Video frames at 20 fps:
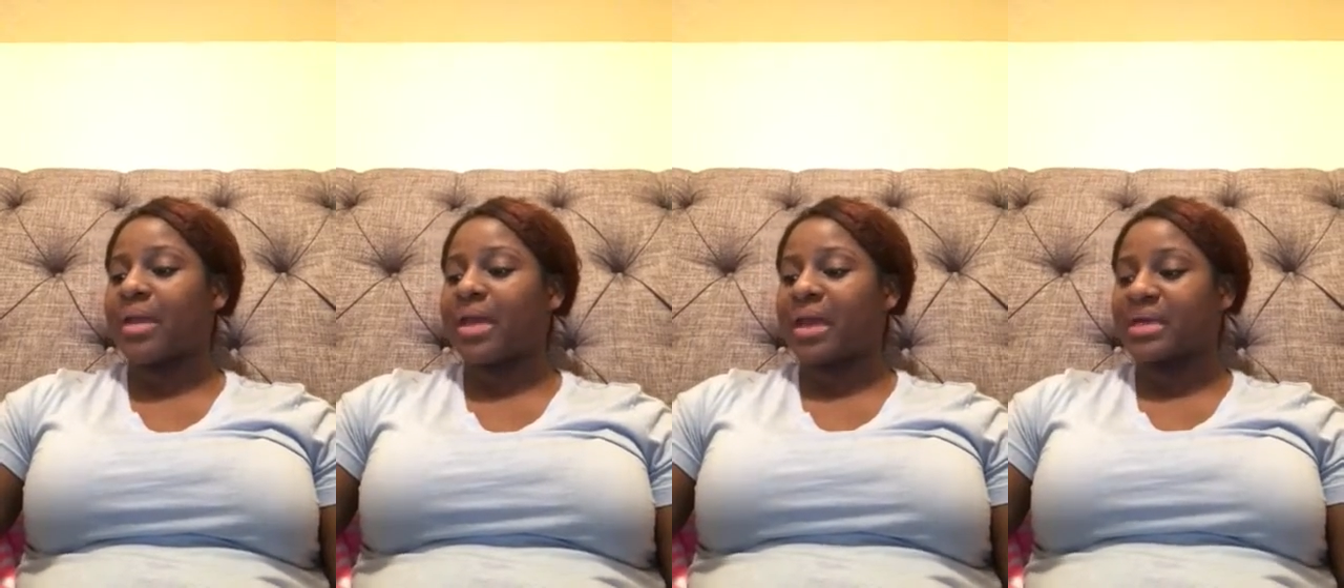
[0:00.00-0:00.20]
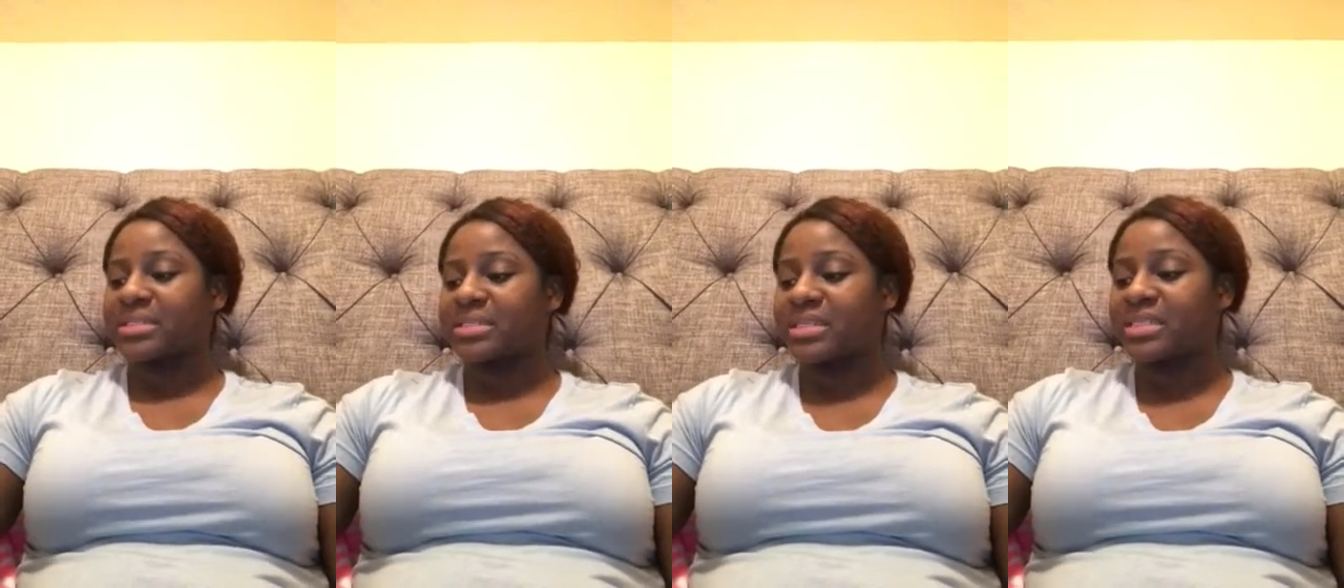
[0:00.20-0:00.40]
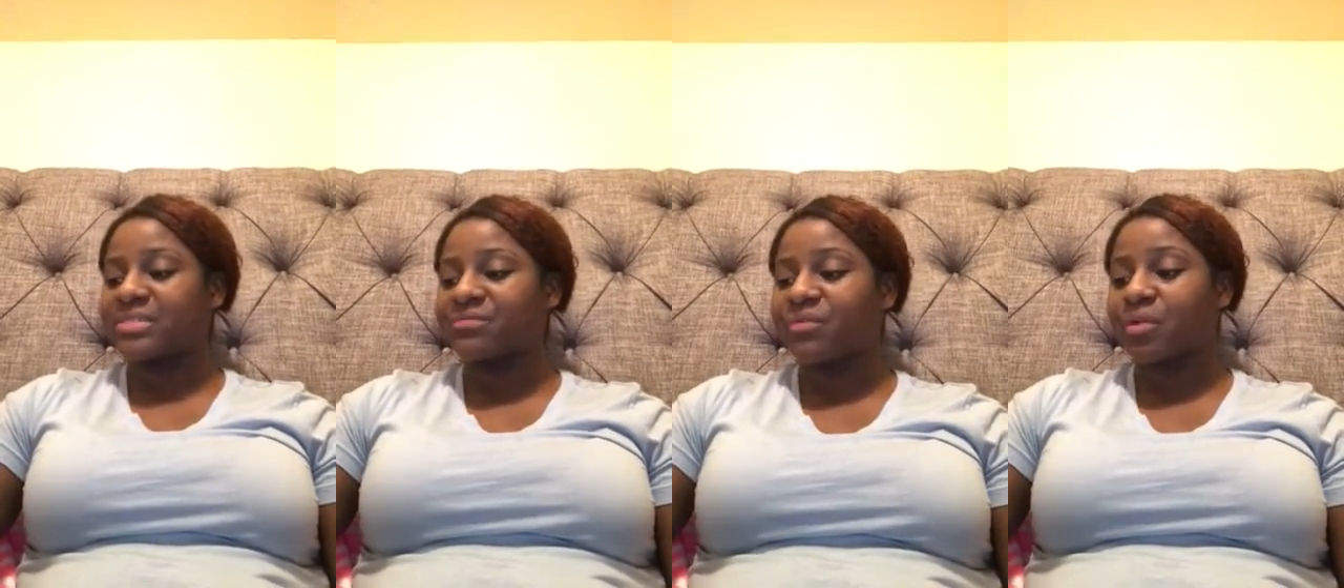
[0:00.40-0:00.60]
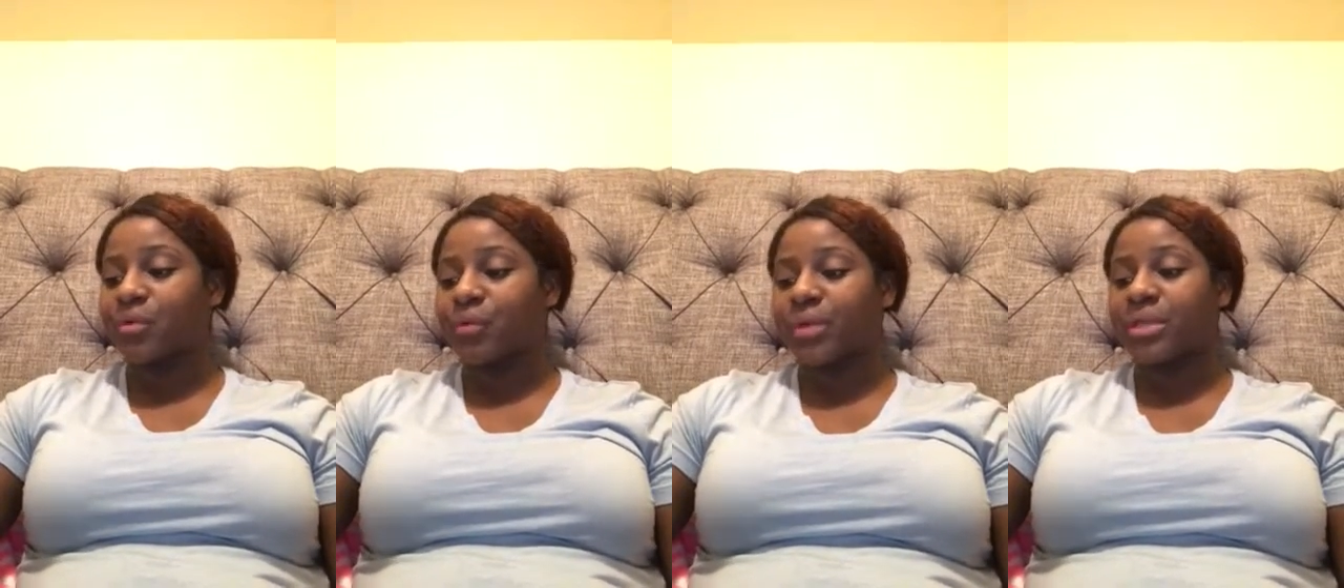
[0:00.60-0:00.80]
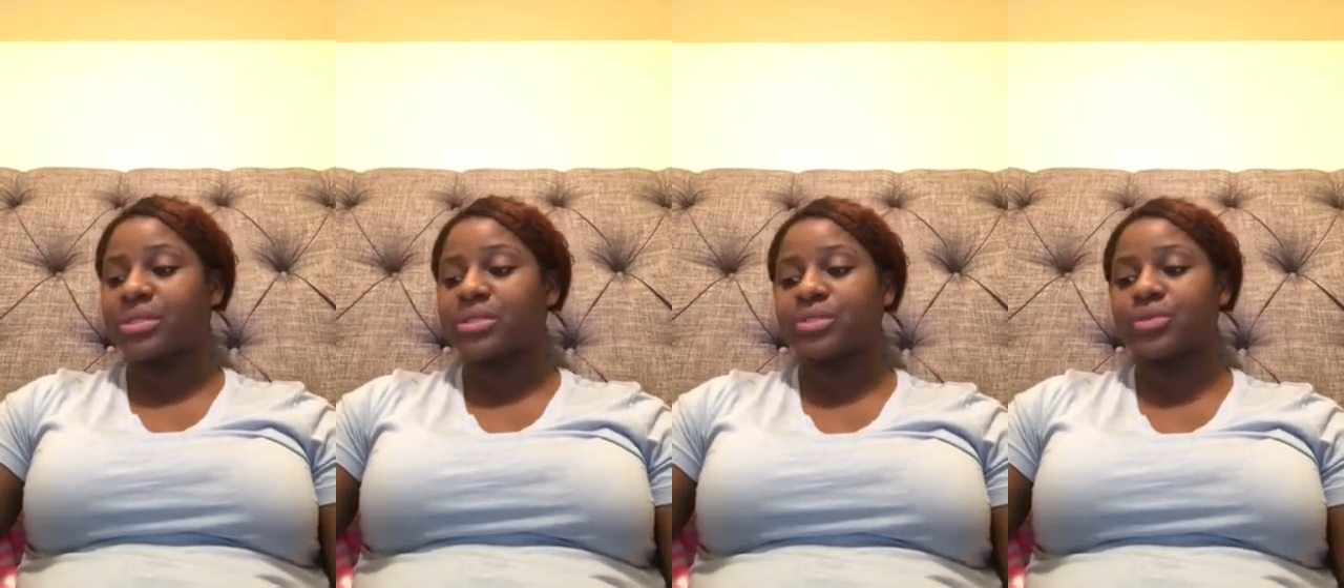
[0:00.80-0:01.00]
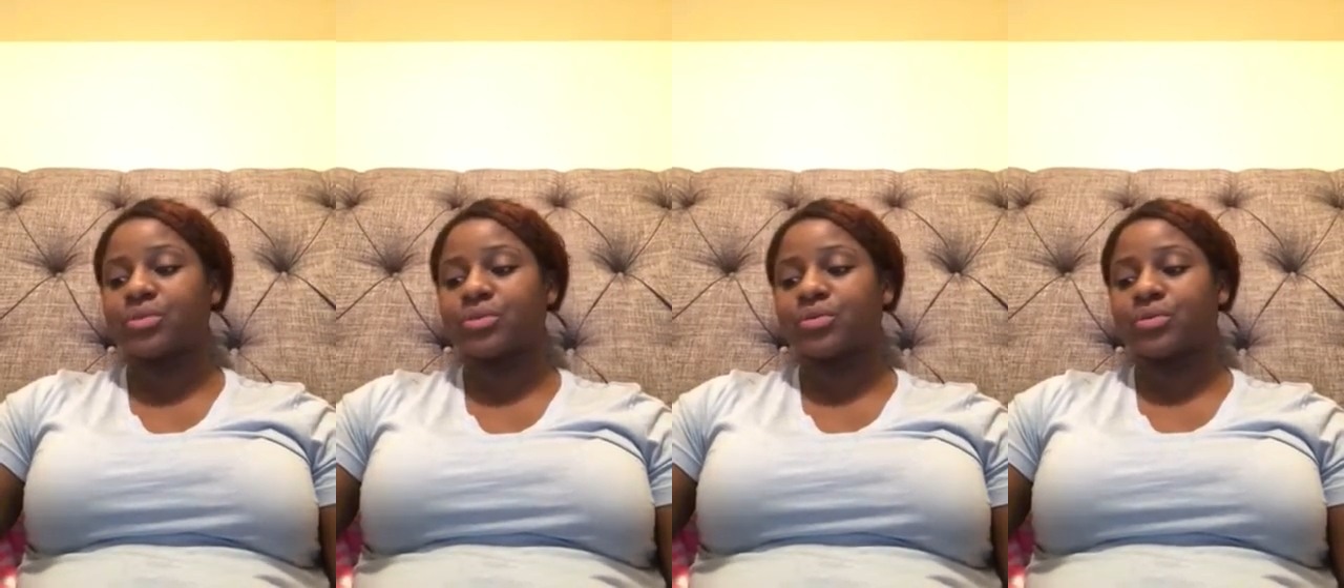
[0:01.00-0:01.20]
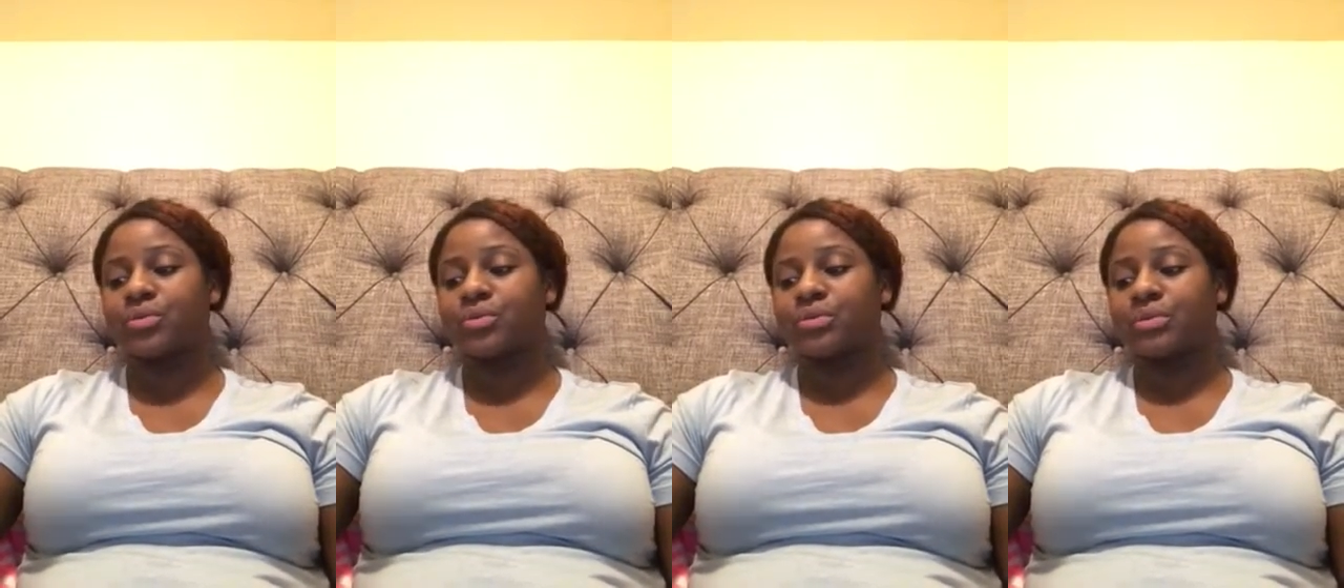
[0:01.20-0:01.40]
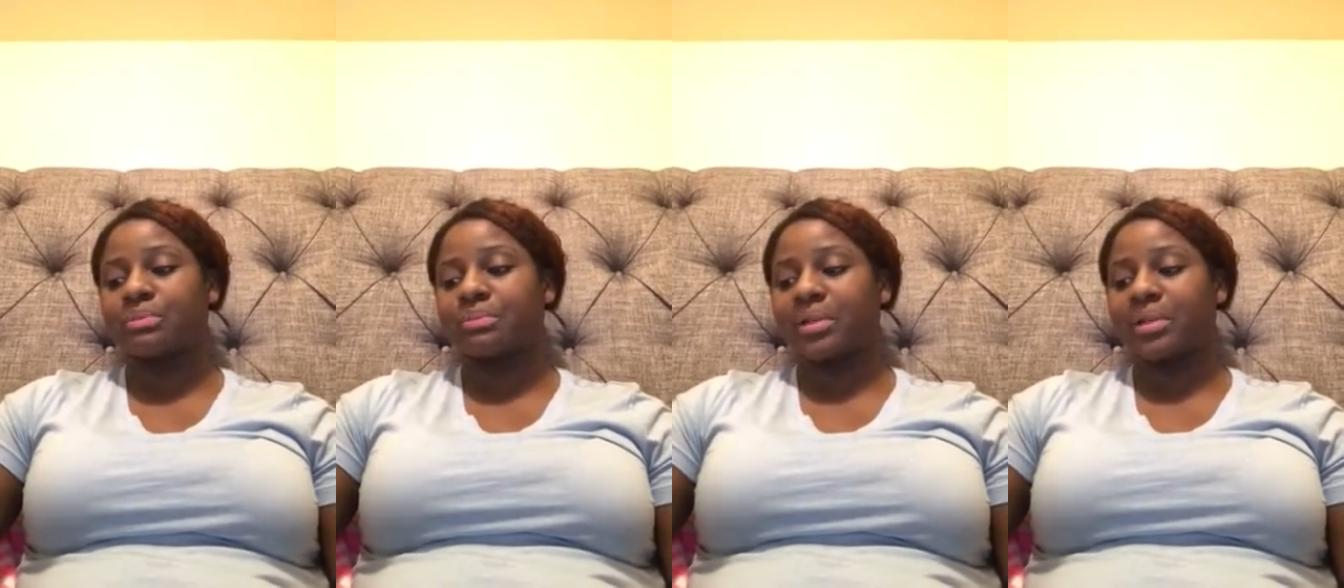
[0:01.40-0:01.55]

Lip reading: excess fluid to